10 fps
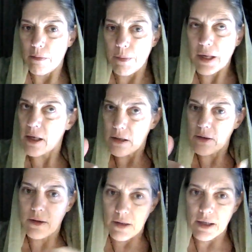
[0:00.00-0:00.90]
because
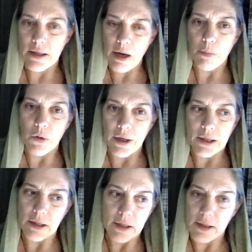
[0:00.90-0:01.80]
they separated
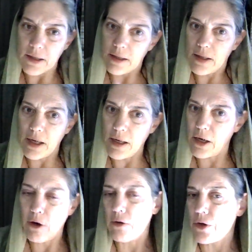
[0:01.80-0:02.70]
and they
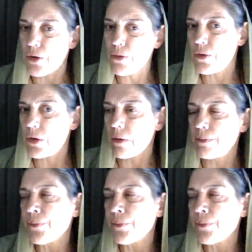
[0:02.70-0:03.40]
didn't go to Jerusalem.